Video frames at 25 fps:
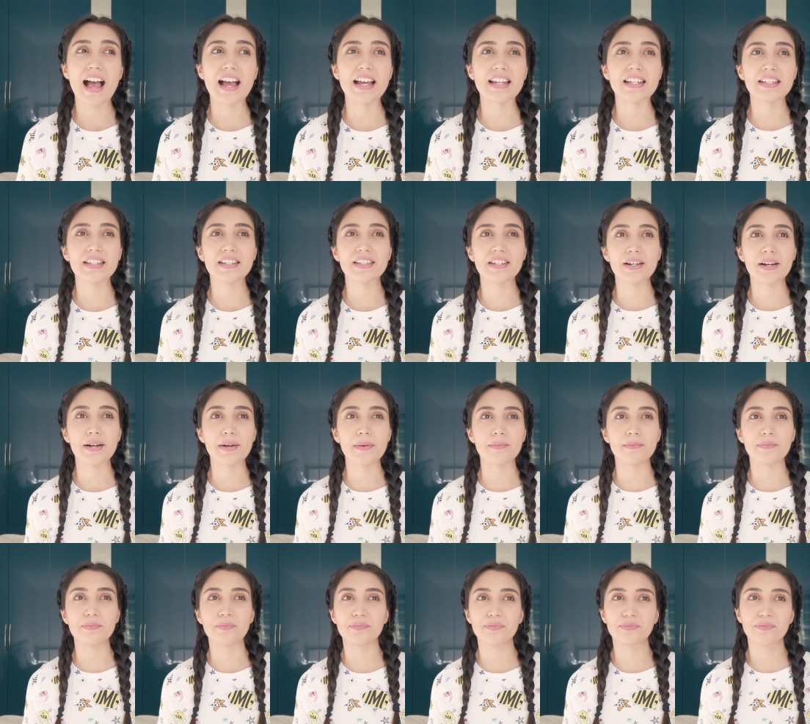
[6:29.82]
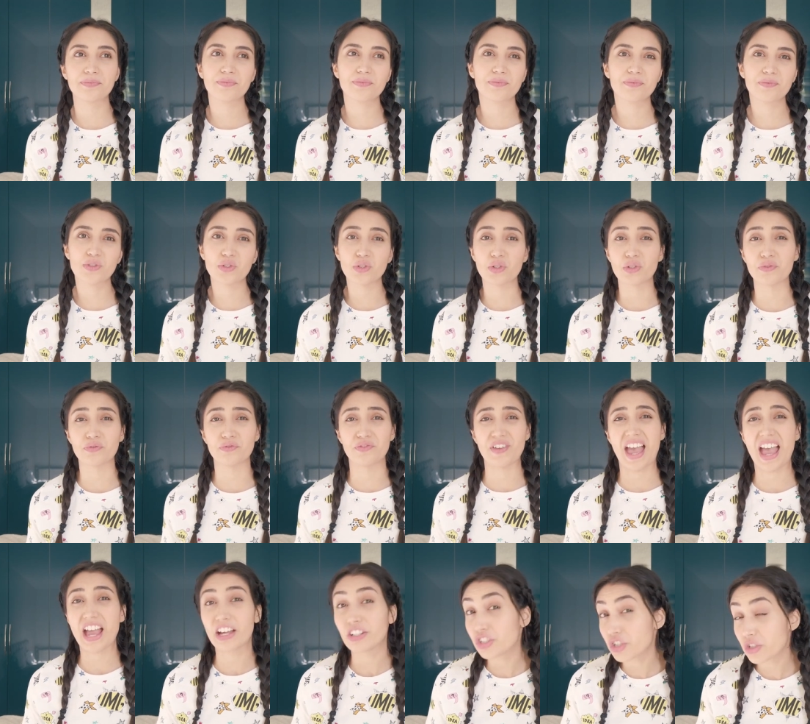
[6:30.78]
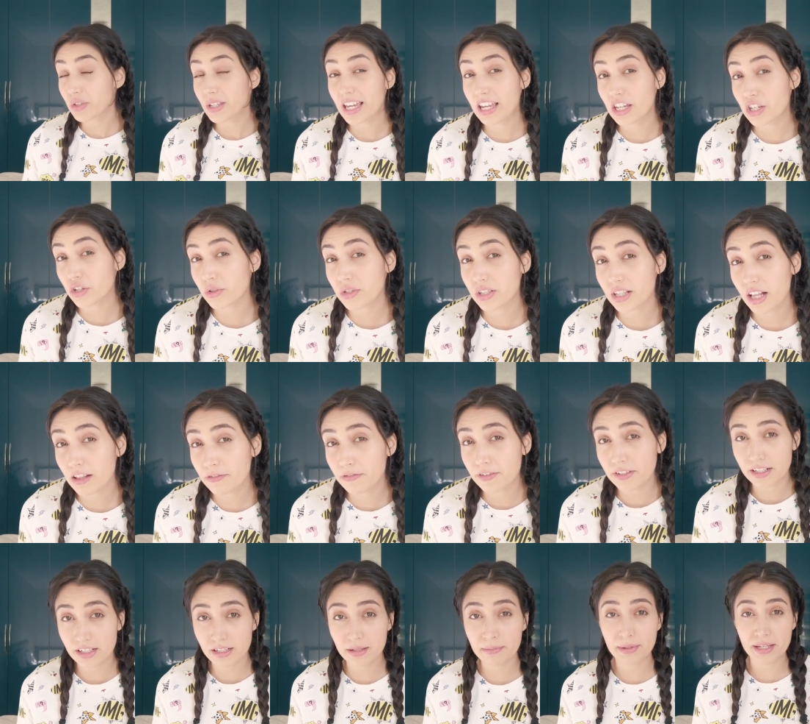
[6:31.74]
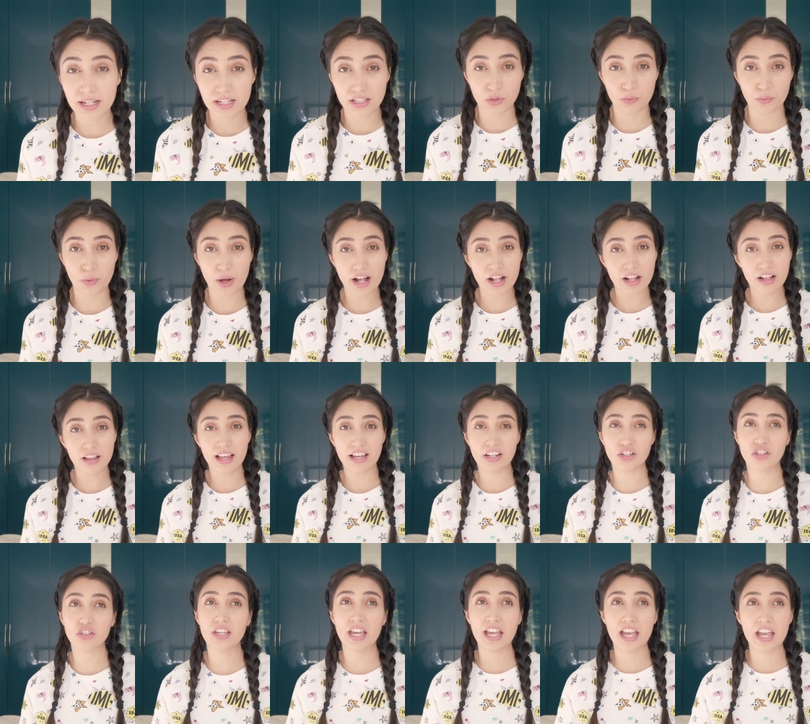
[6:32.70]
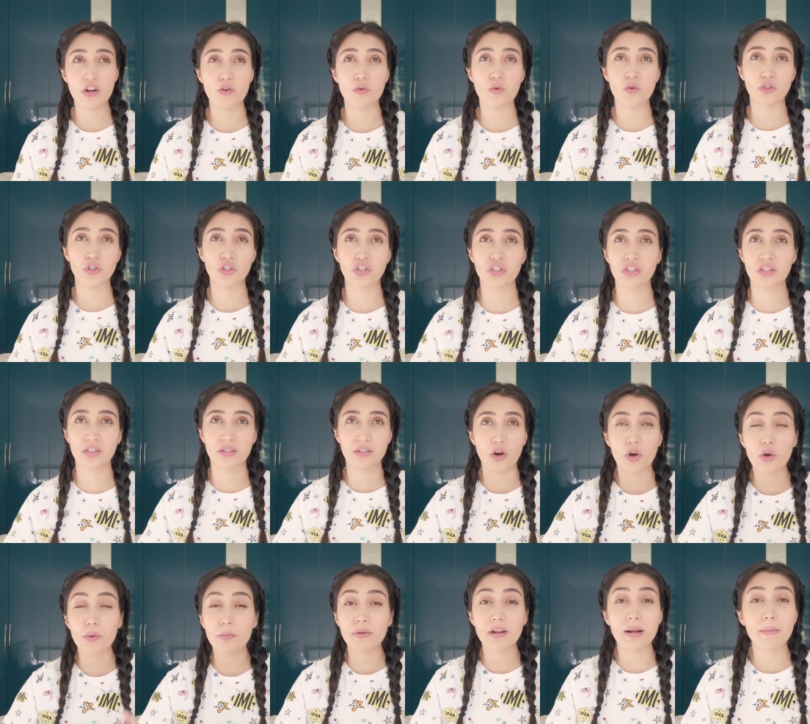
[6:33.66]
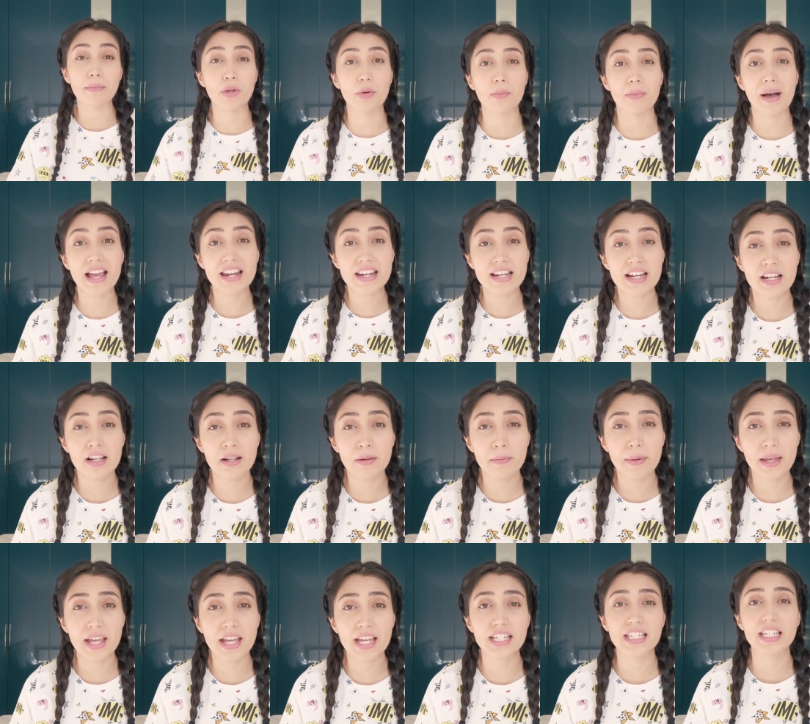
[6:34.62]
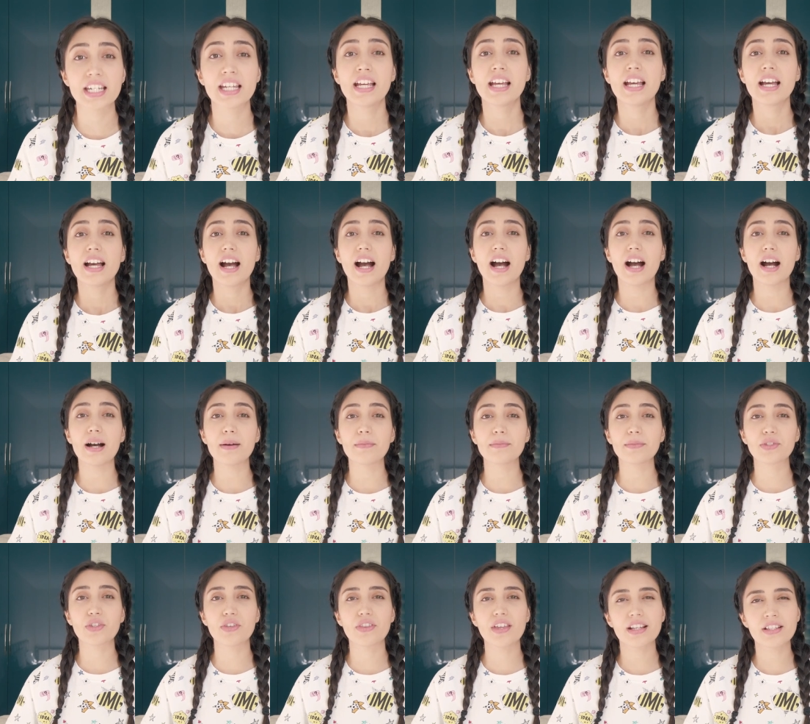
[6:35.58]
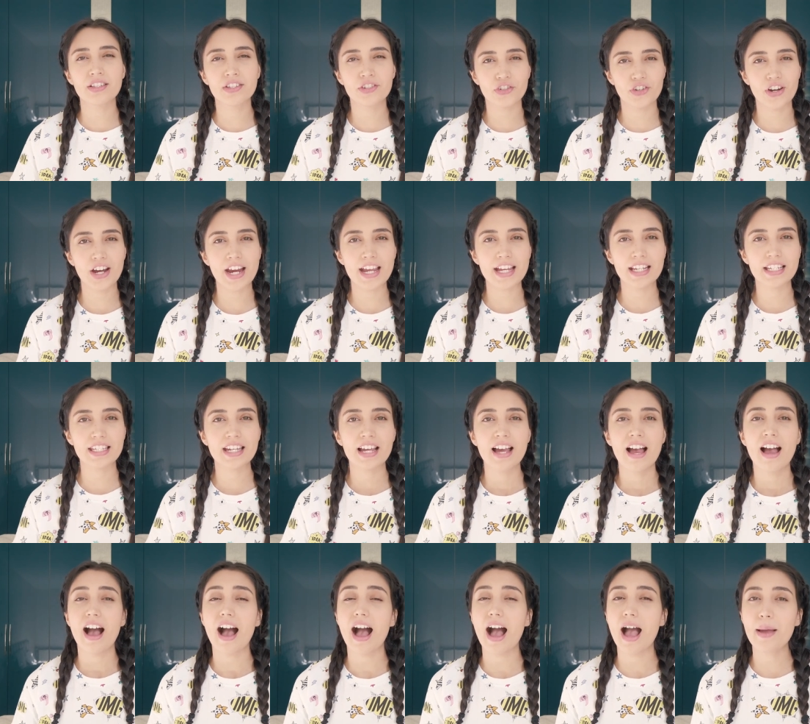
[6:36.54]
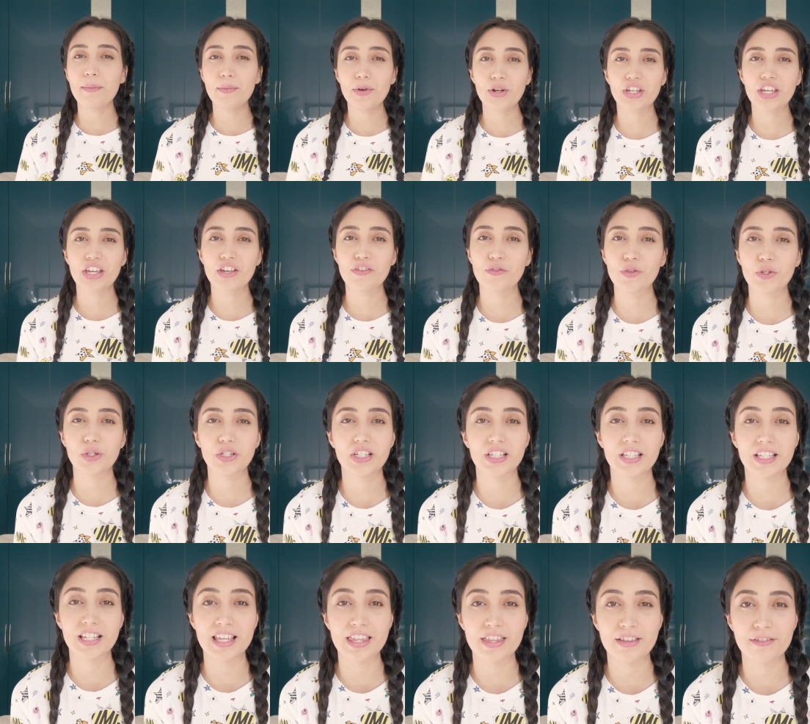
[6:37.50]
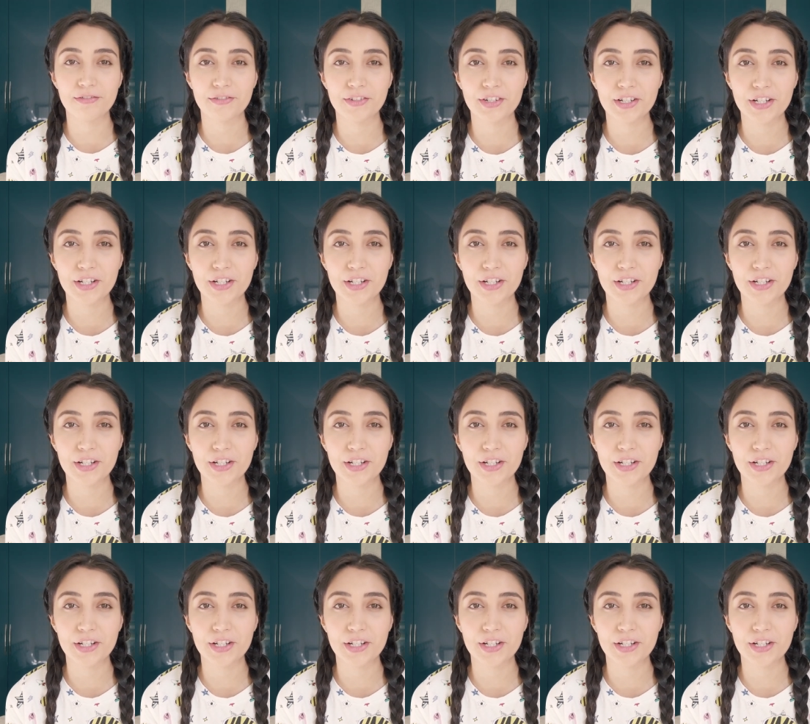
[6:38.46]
and sort of educate yourself a little bit as well, educate or just open up your mind a little bit. So that's great. I'm looking forward to seeing the